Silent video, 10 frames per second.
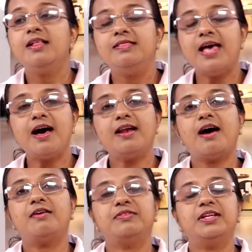
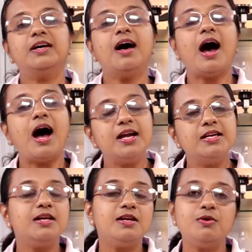Thereafter,
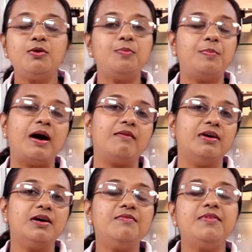under low
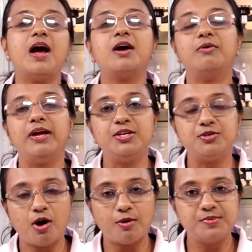power, we are going
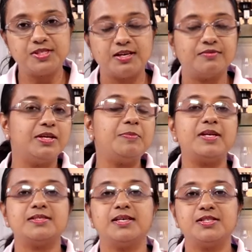to observe the
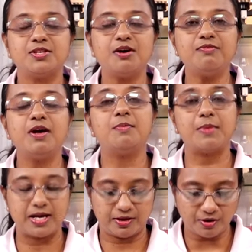presence of
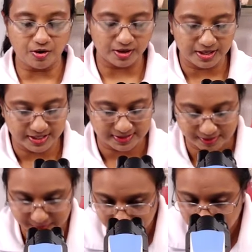
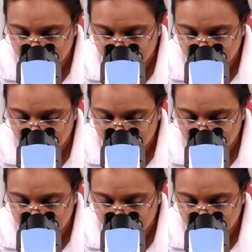microorganisms.